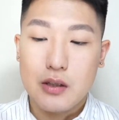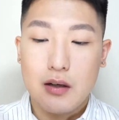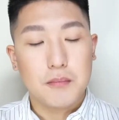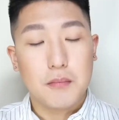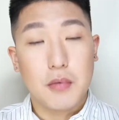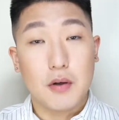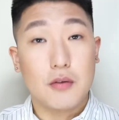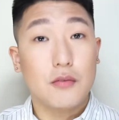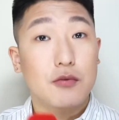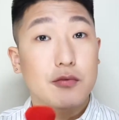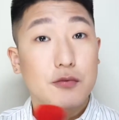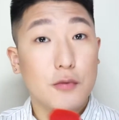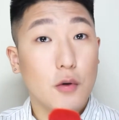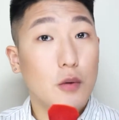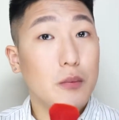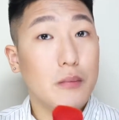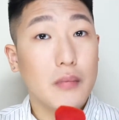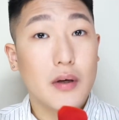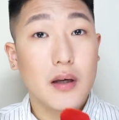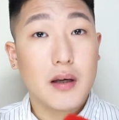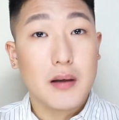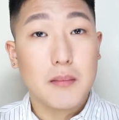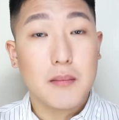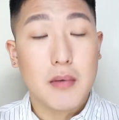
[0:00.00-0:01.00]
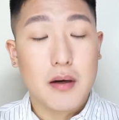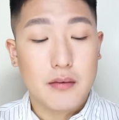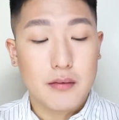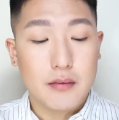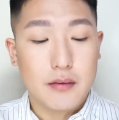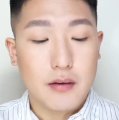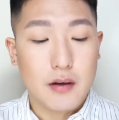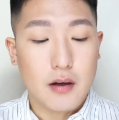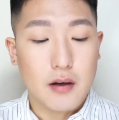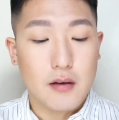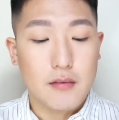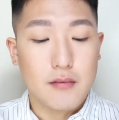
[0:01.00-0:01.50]
But for me,
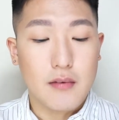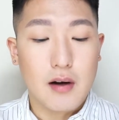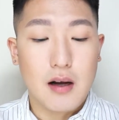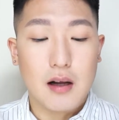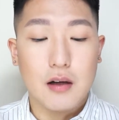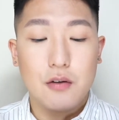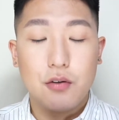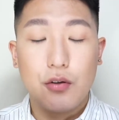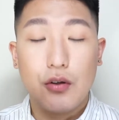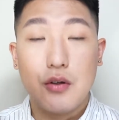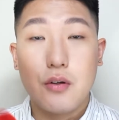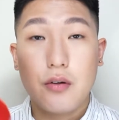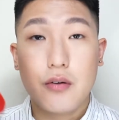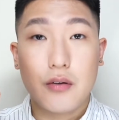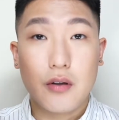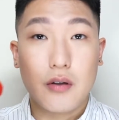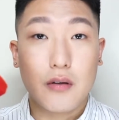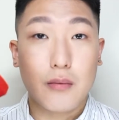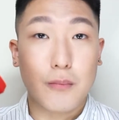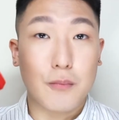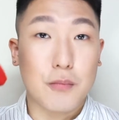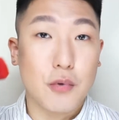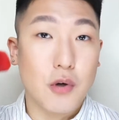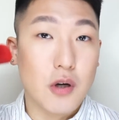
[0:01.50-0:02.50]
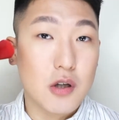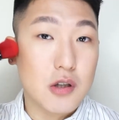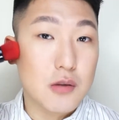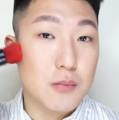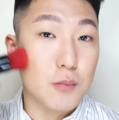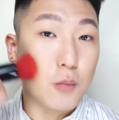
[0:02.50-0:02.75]
myself, I'll use this brush